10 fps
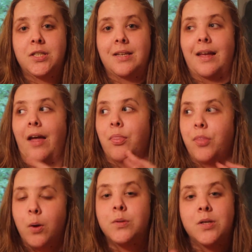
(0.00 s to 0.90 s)
to get
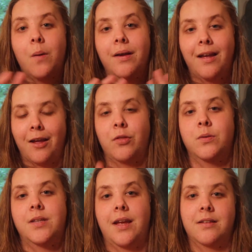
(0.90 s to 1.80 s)
those going and get
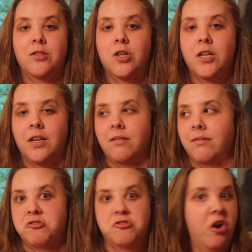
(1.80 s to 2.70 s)
those answered
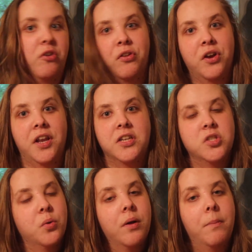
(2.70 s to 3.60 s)
and start looking
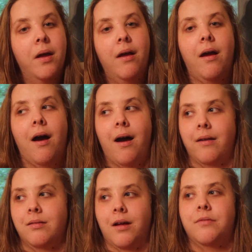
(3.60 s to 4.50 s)
into them.
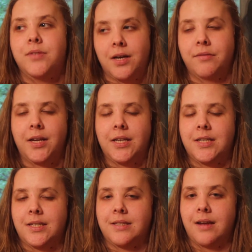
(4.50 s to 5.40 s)
I love delving
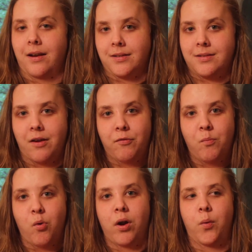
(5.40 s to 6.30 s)
into this kind of stuff
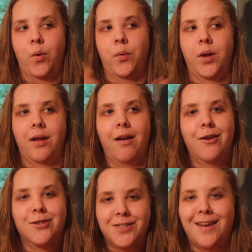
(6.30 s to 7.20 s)
more, where we can
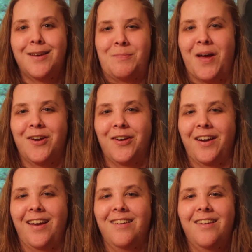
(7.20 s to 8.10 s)
understand it better
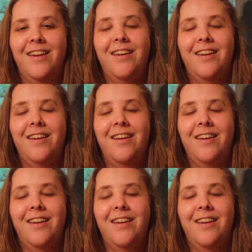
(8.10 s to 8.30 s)
and